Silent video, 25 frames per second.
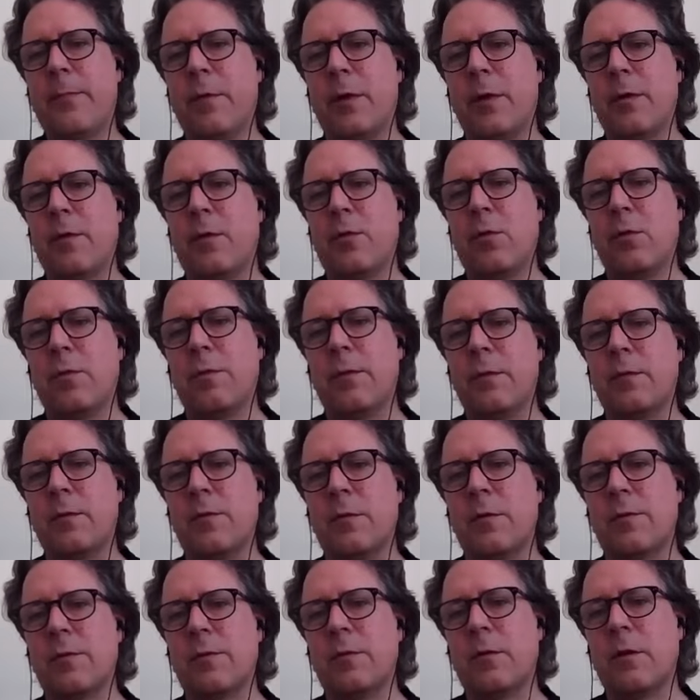by COVID.
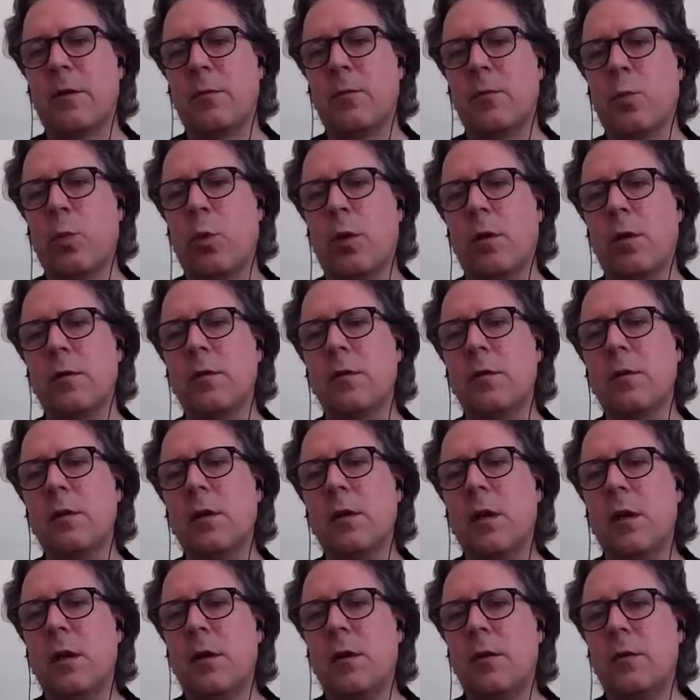We have done one
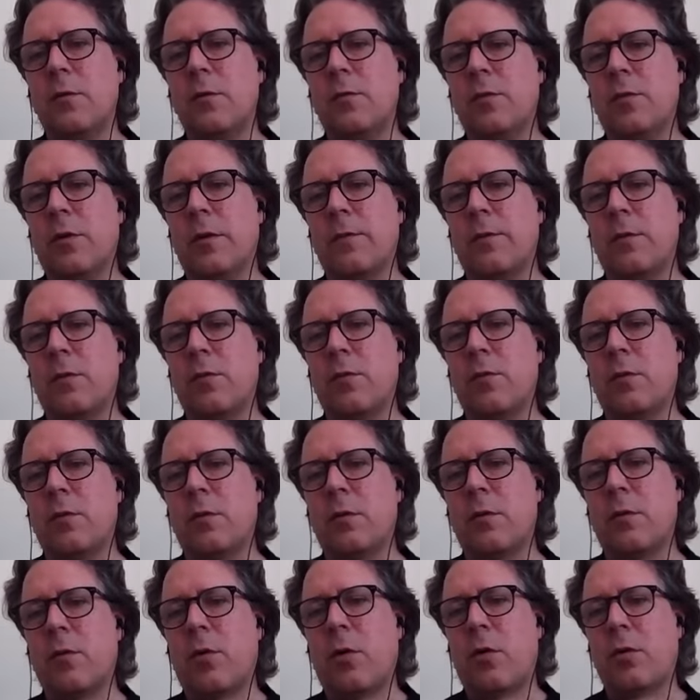
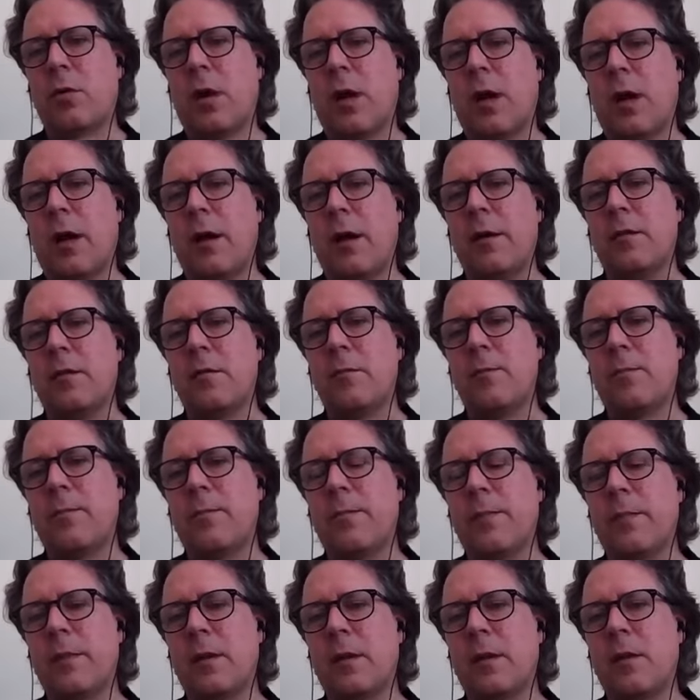review online
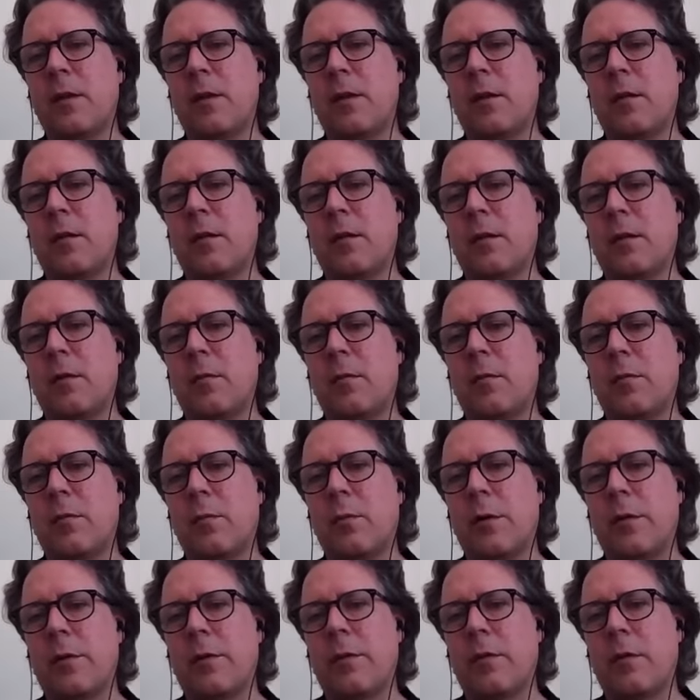
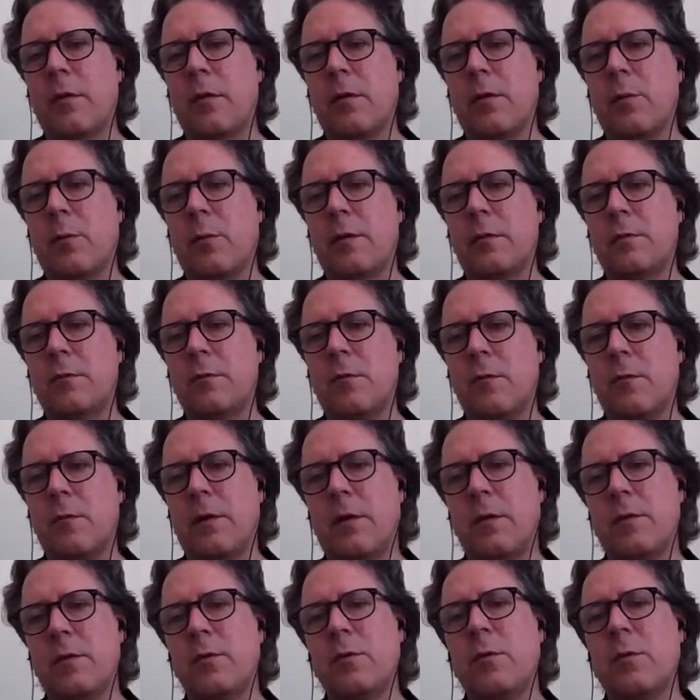um, with uh, with
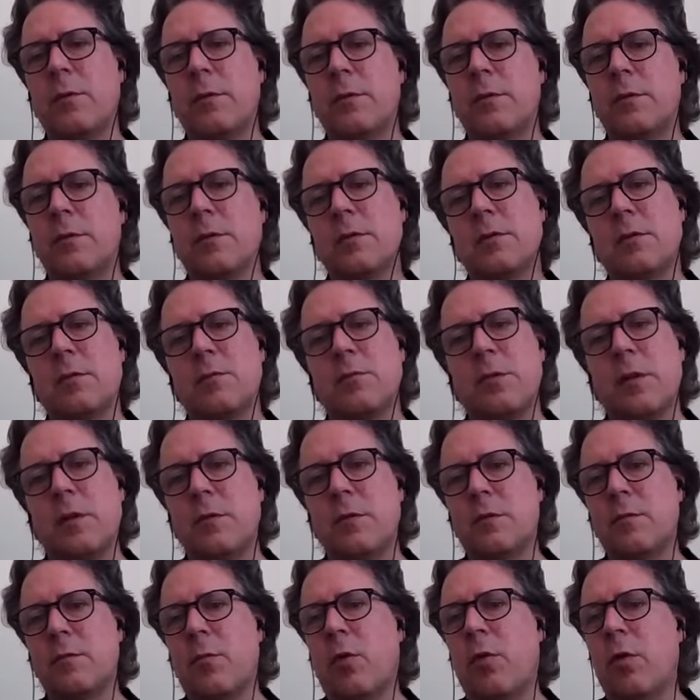Tuvalu, which is a
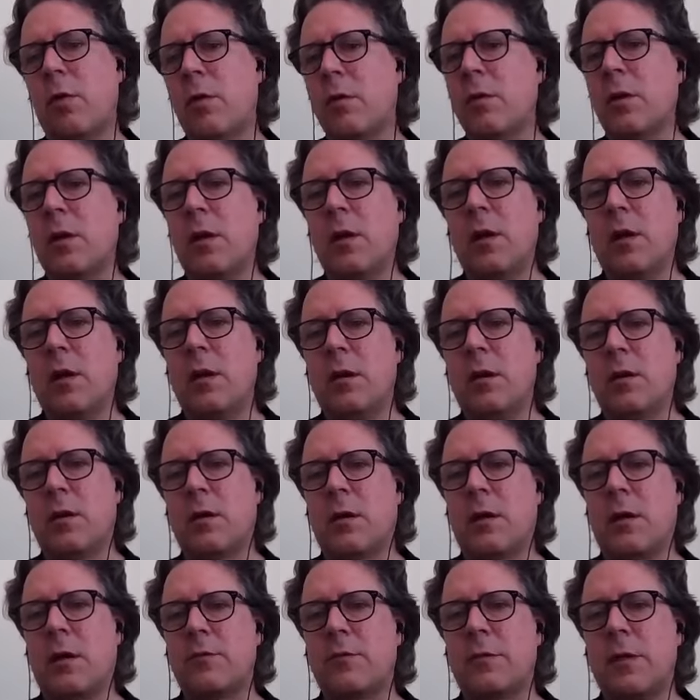really small
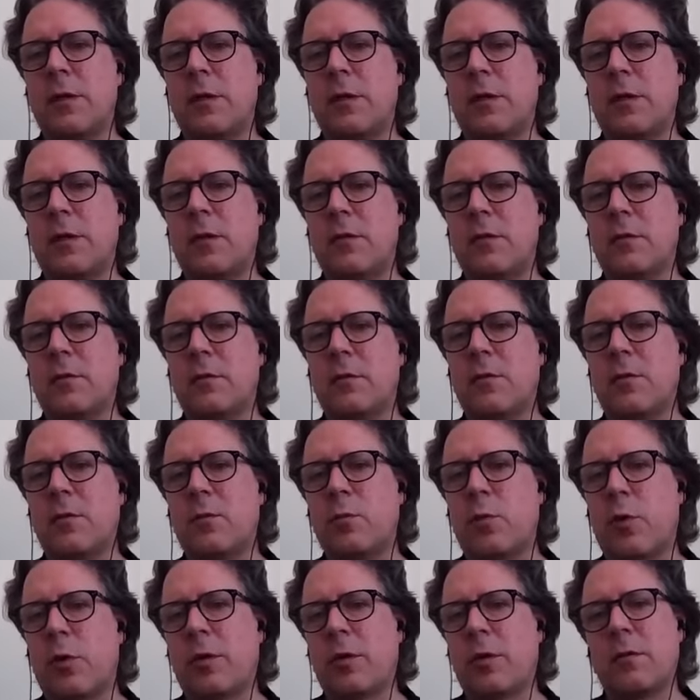country, so
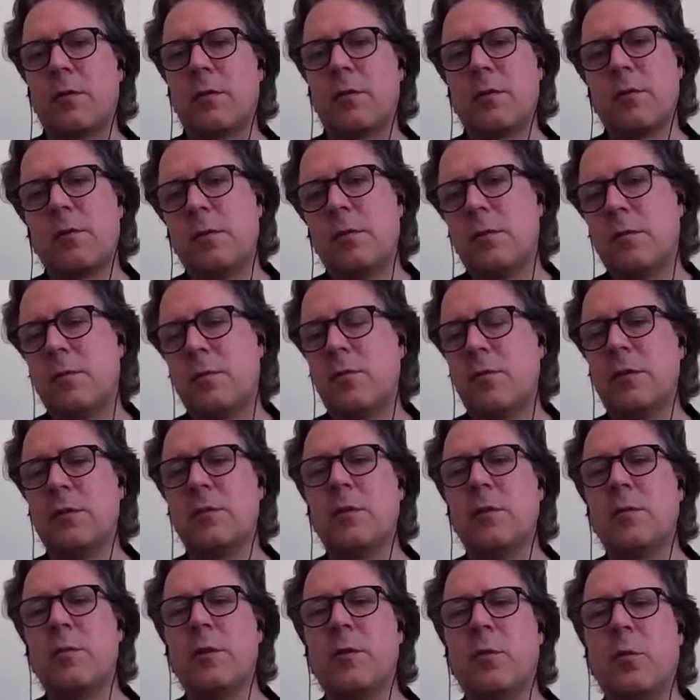it worked
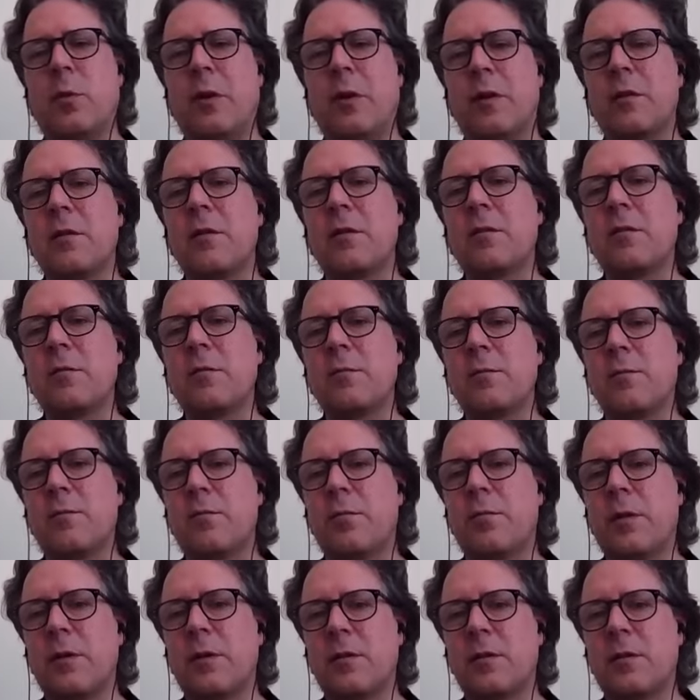reasonably well.
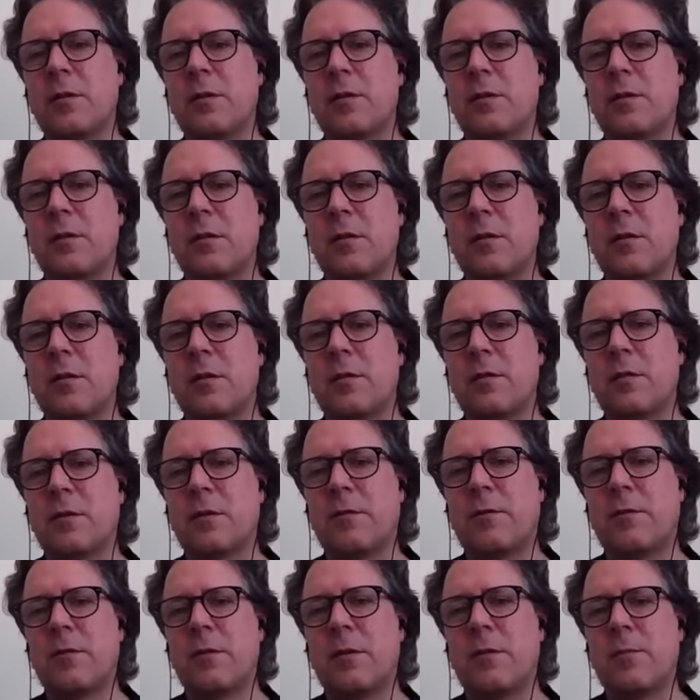But it's it's
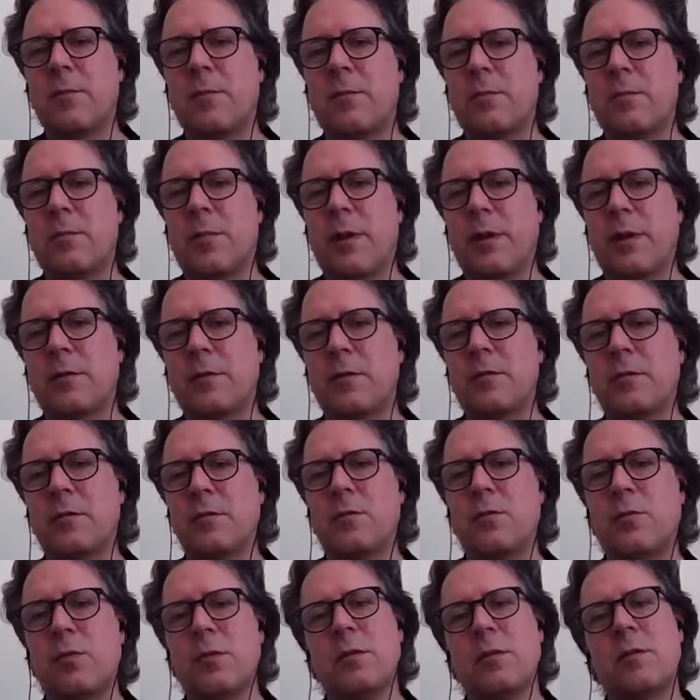definitely better
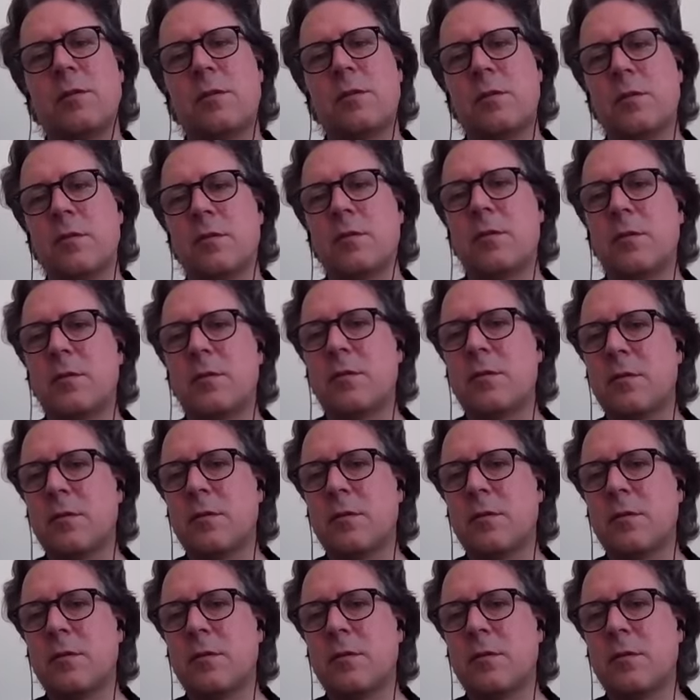to do it uh,